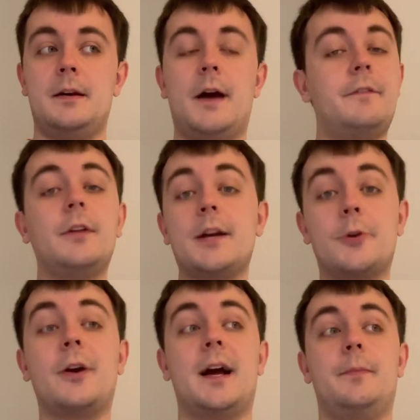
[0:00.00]
I feel like
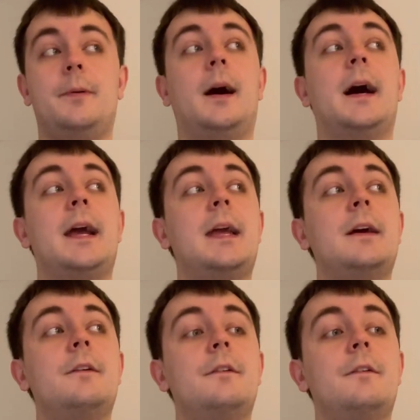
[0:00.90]
crap. I
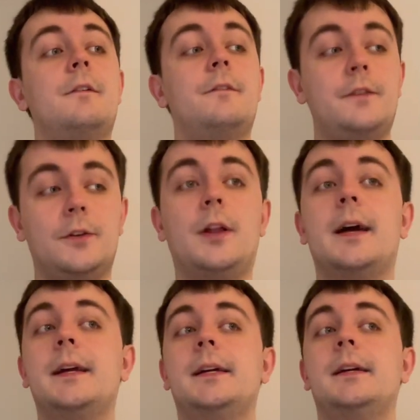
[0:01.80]
feel
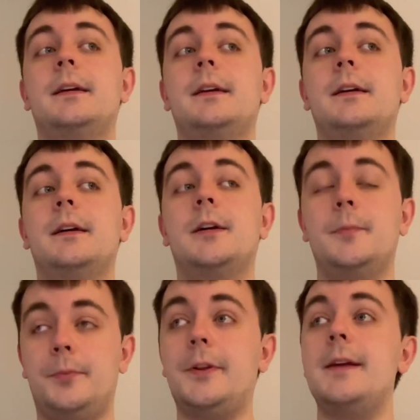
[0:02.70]
like a
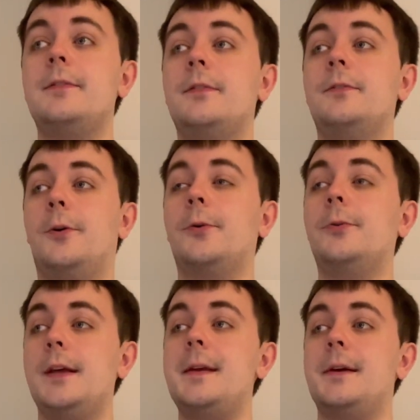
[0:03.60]
complete,
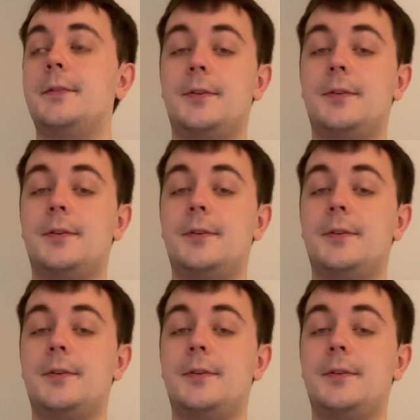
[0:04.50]
total idiot.